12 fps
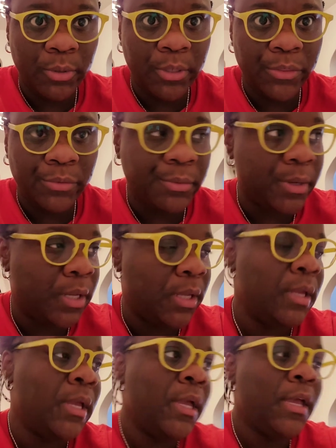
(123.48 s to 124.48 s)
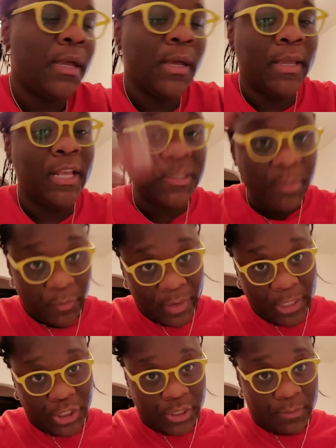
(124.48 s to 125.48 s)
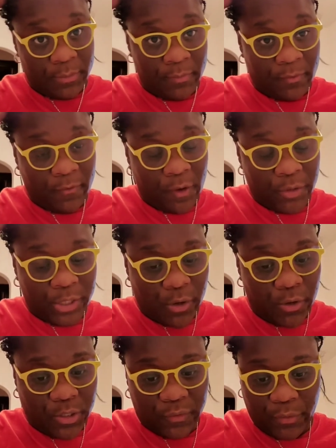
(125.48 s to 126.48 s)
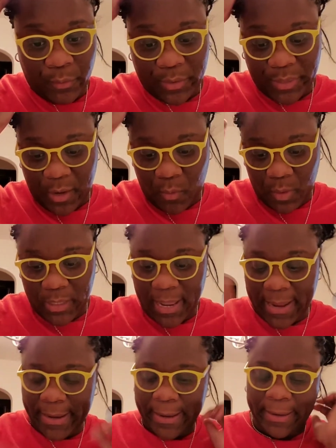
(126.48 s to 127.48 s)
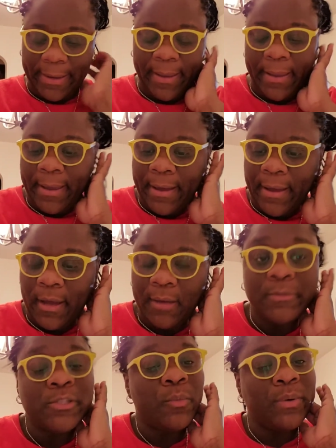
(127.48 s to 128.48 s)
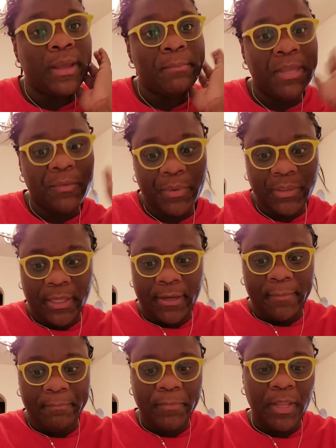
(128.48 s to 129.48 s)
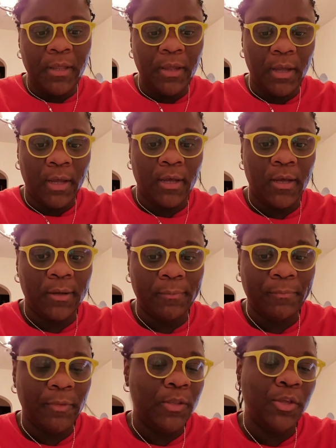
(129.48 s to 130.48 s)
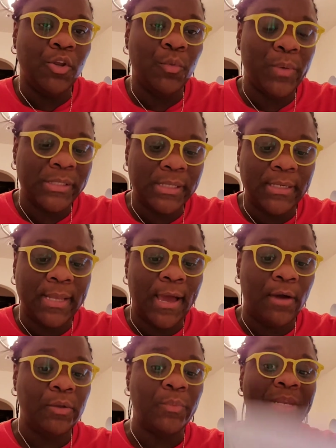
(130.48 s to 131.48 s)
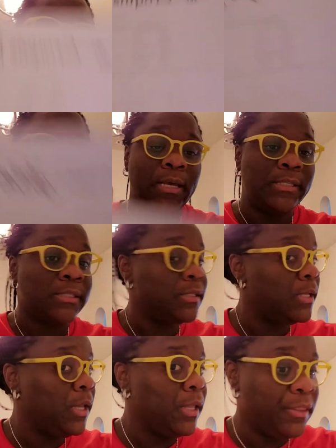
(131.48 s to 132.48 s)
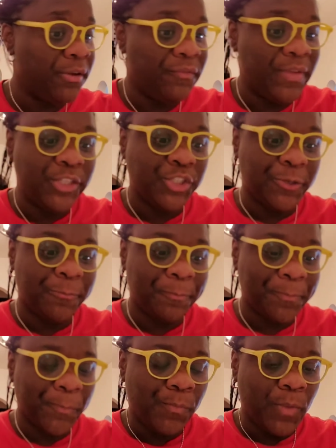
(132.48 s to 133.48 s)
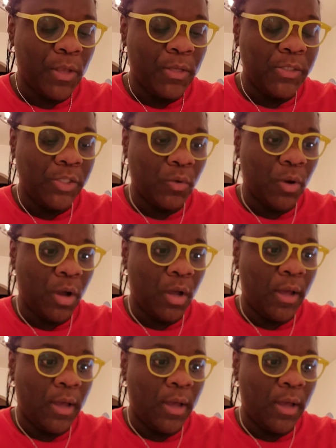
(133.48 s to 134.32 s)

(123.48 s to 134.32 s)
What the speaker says: than 3 inspiration photos for what they would like. So when I meet with them, we sit down and we discuss their vision. So